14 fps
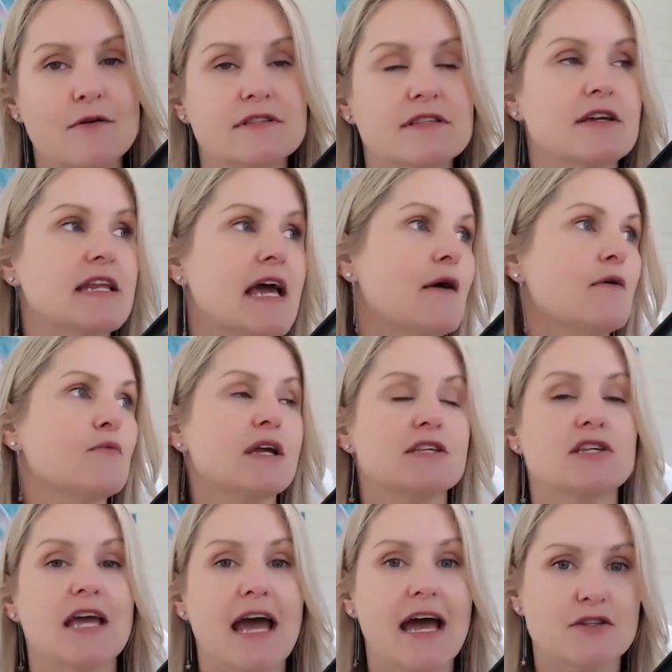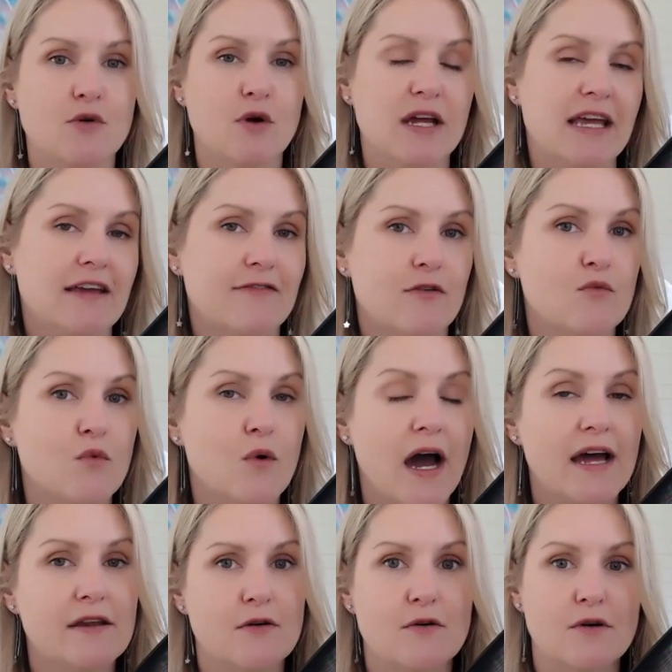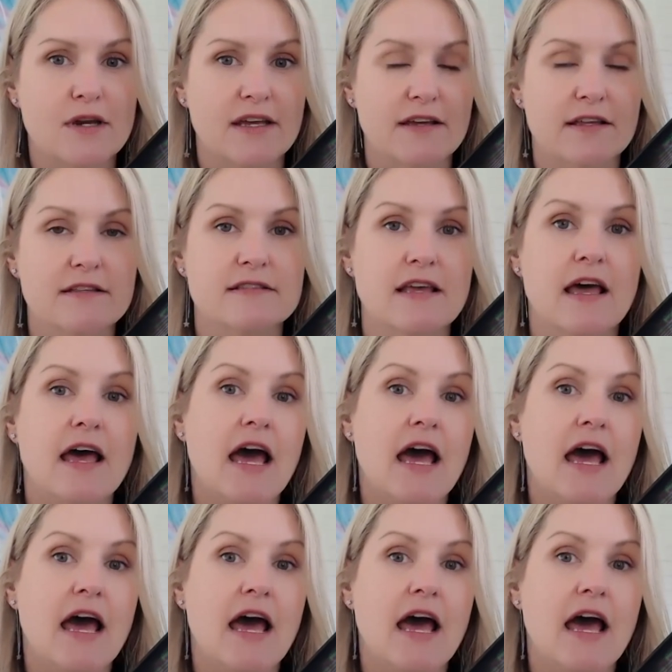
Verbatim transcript: And so now I'm reaching out to an even wider audience